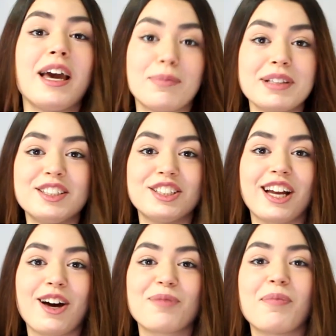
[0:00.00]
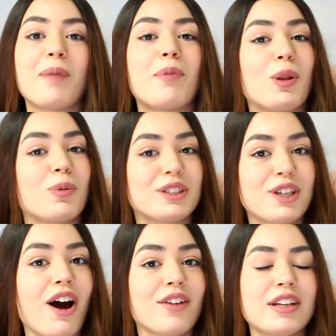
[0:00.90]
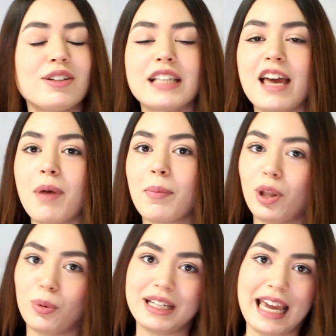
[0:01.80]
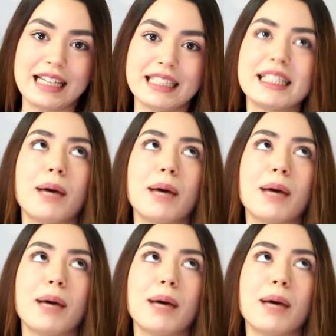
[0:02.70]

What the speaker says: And please check out my Bollywood talk videos and my Bollywood edits.